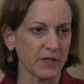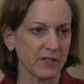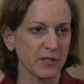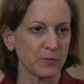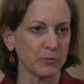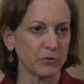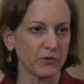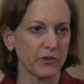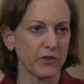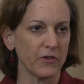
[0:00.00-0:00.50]

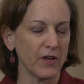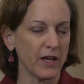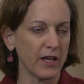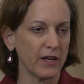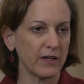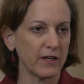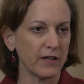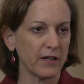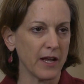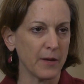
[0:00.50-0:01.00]
similar than
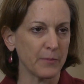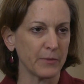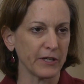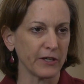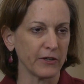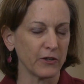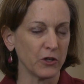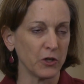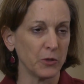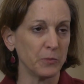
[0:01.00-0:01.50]
that
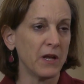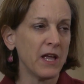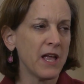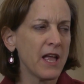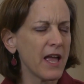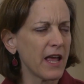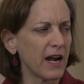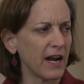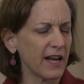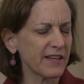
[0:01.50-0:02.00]
happening at home.
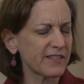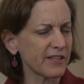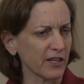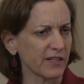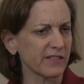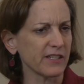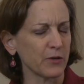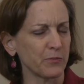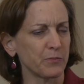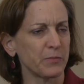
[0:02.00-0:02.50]
And I asked that
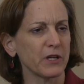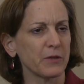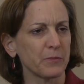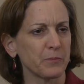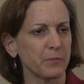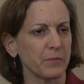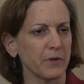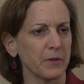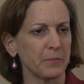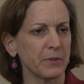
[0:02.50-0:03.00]
because I
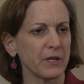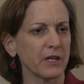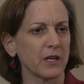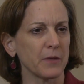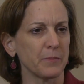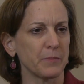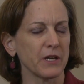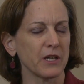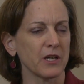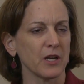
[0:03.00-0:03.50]

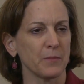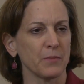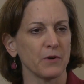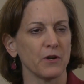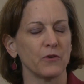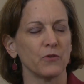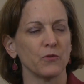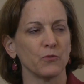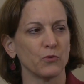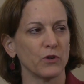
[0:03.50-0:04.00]
pick up
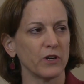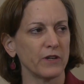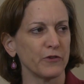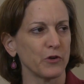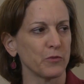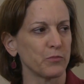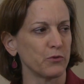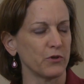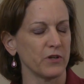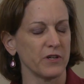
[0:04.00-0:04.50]
on one of
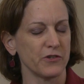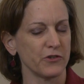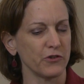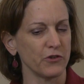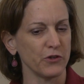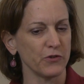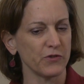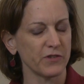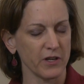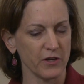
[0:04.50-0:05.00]
your points.
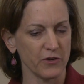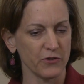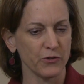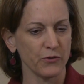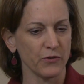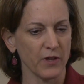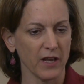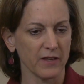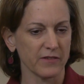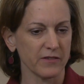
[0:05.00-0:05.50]
You said in
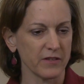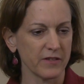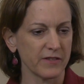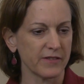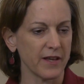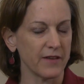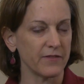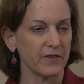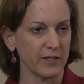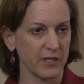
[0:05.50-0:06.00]

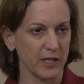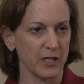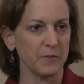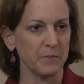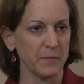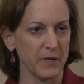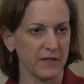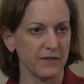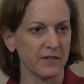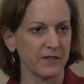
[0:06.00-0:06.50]
2007 he
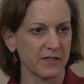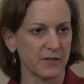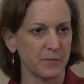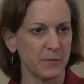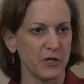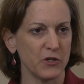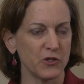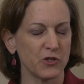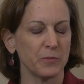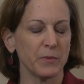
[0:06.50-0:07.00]
made this
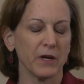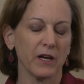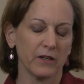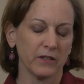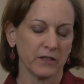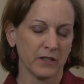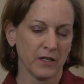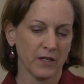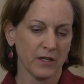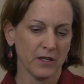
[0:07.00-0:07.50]
speech
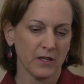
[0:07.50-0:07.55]
about